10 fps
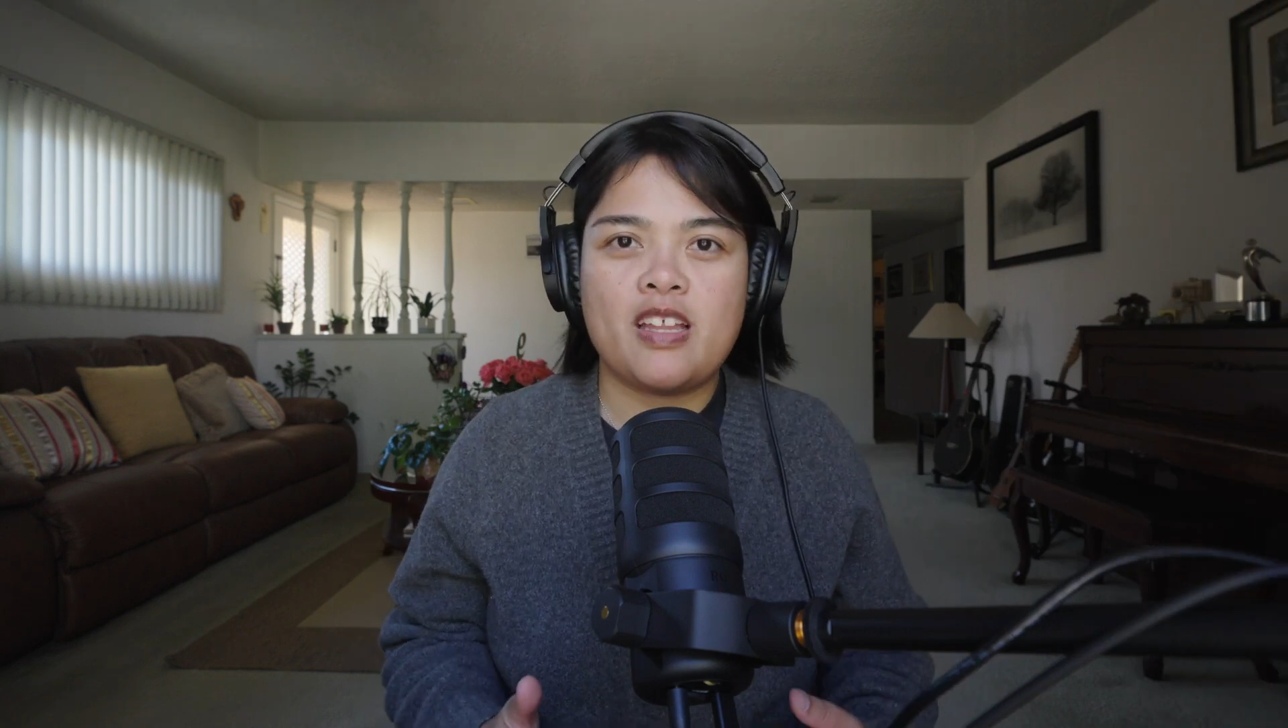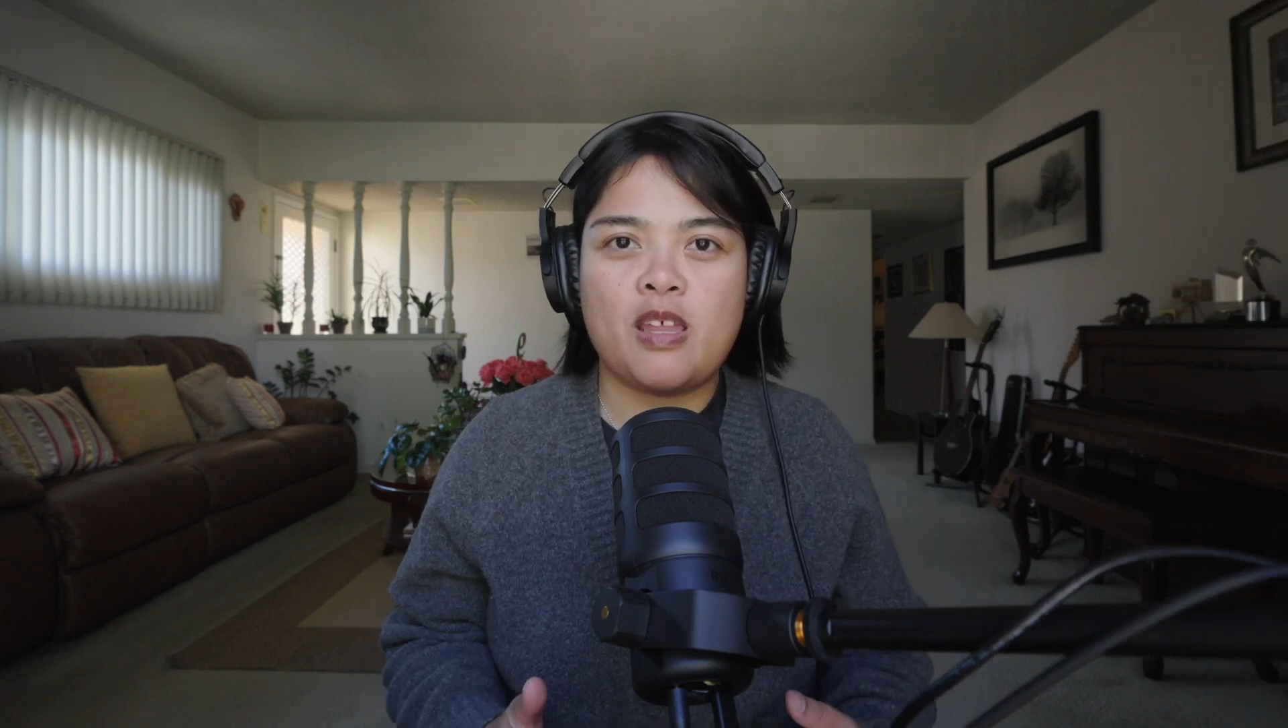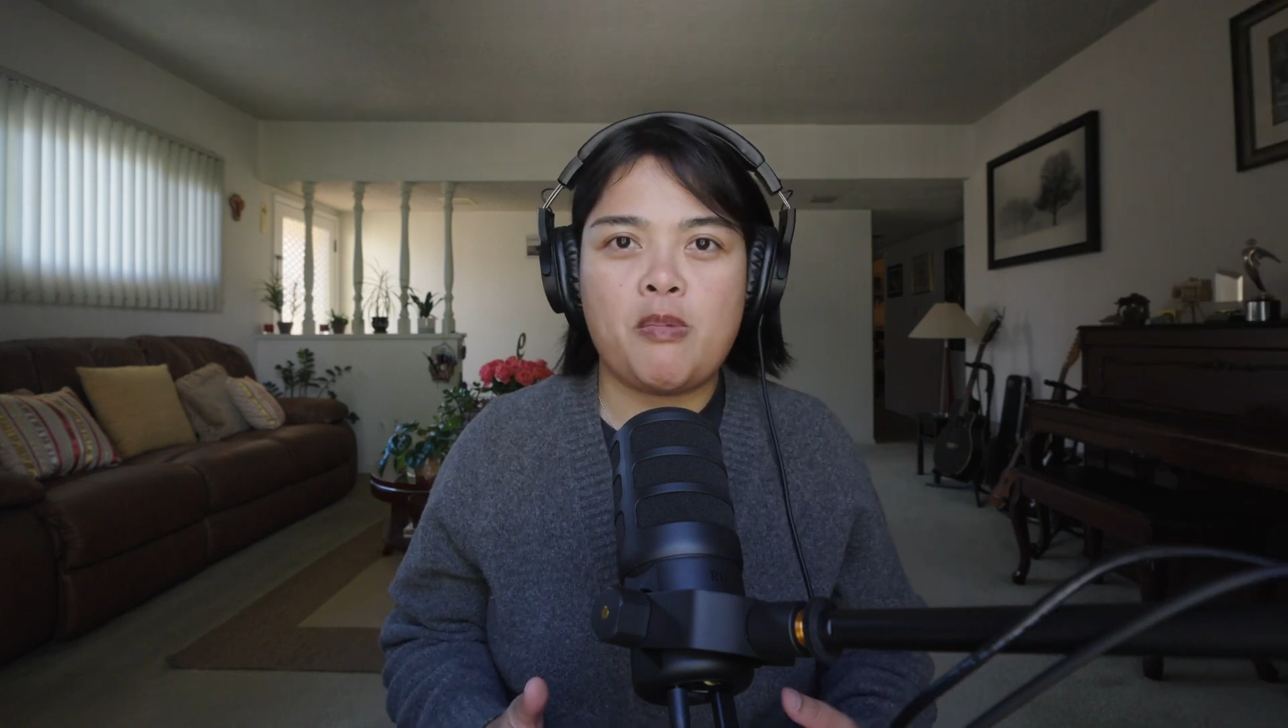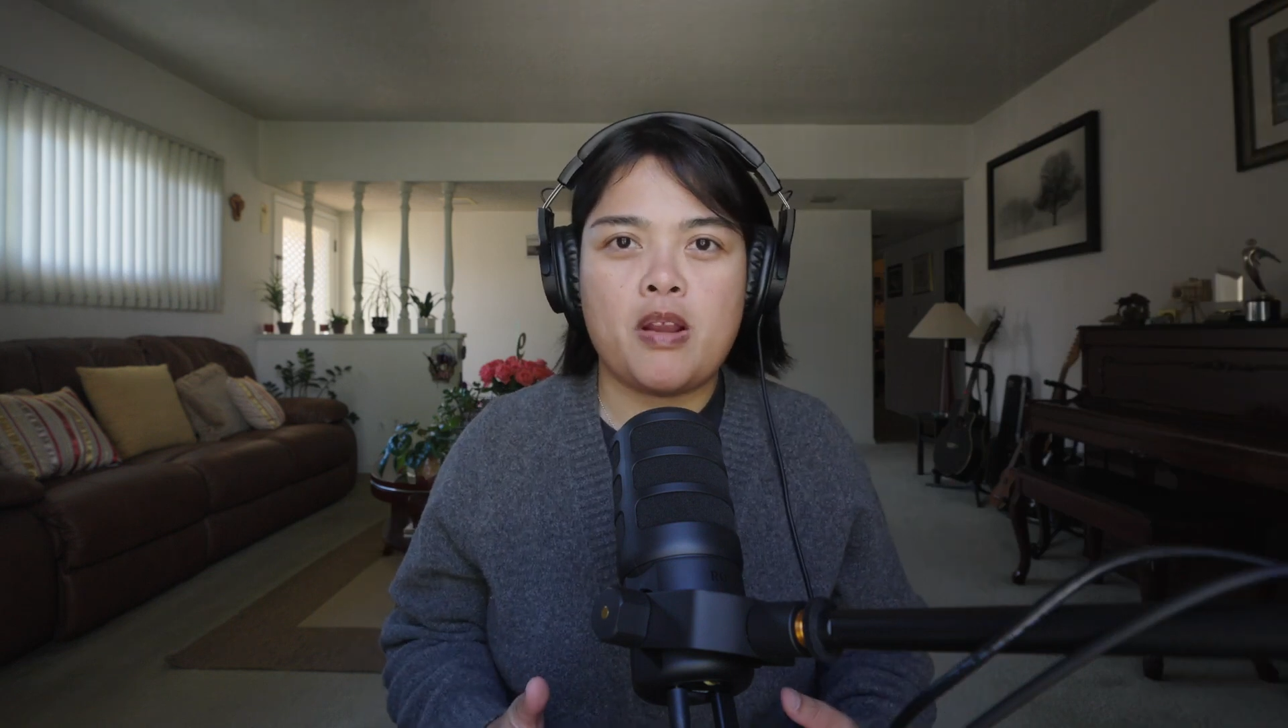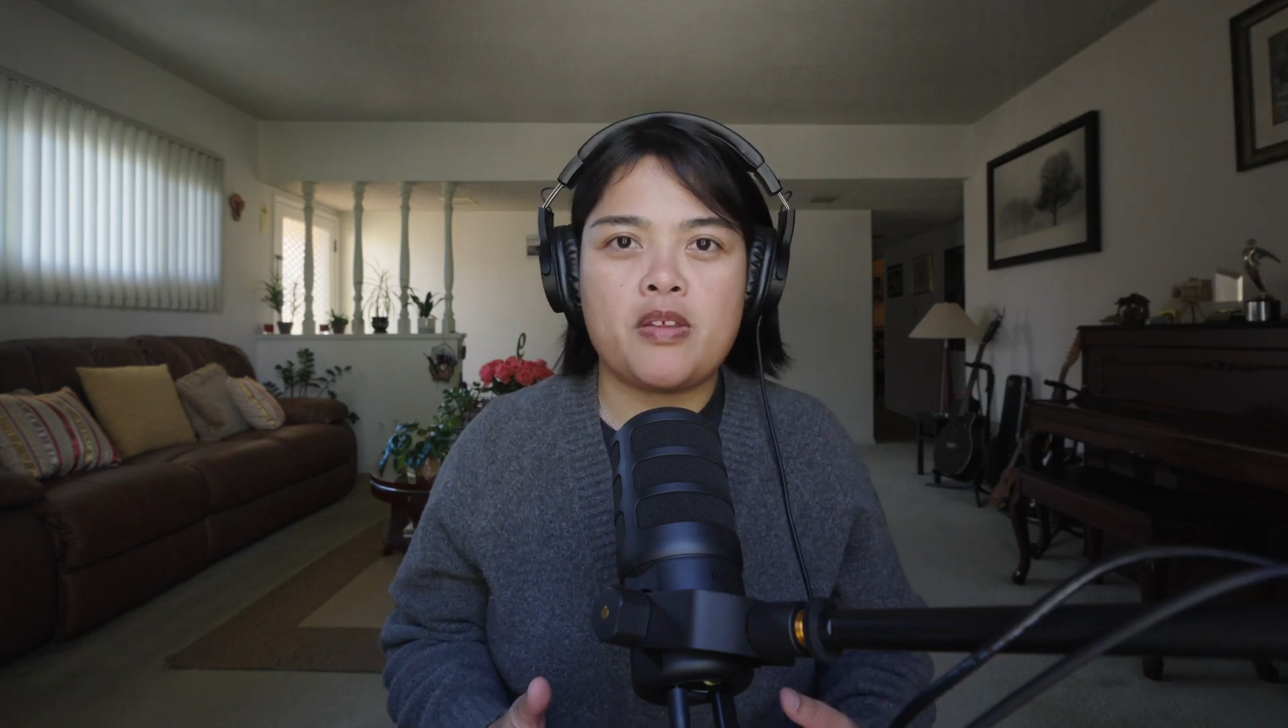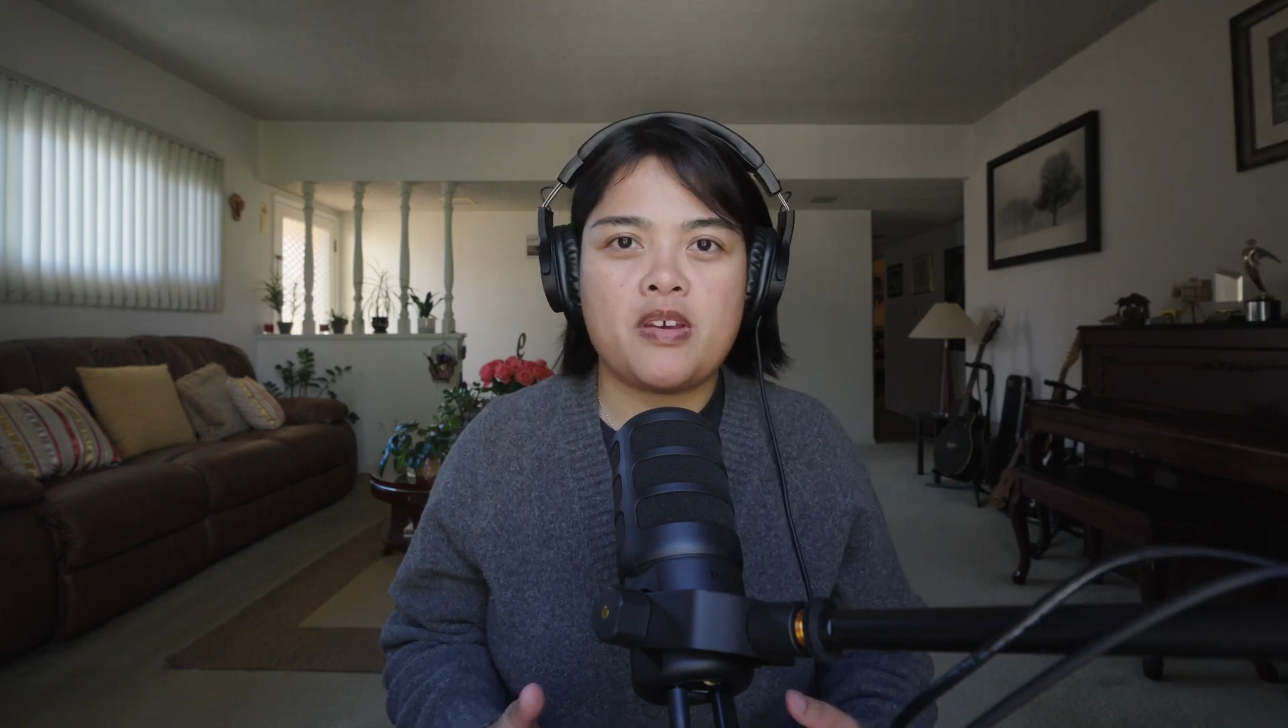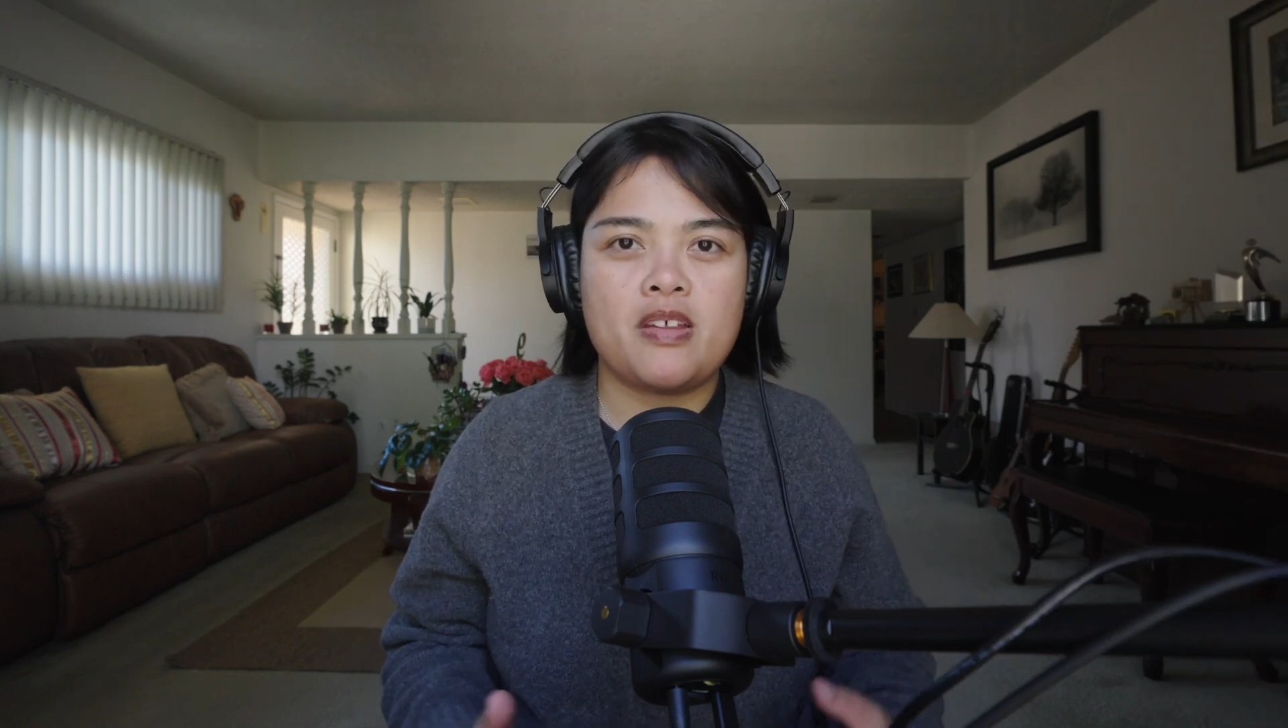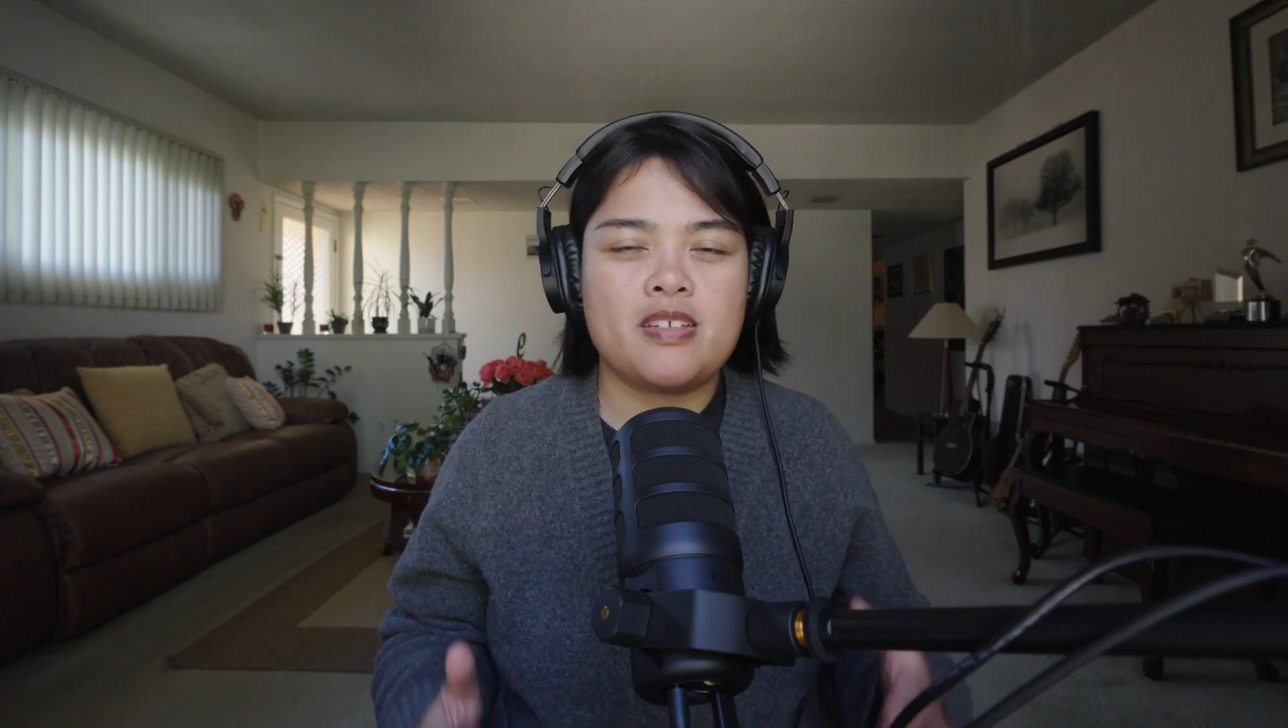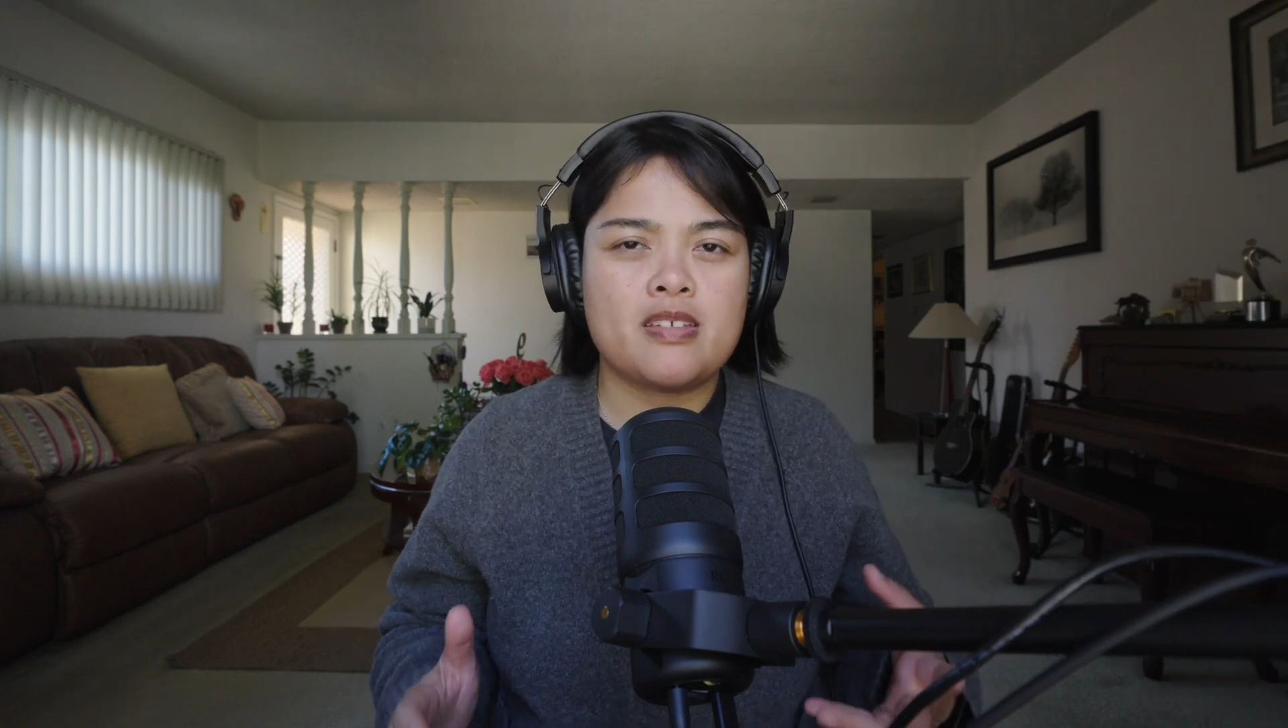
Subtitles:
LA Marathon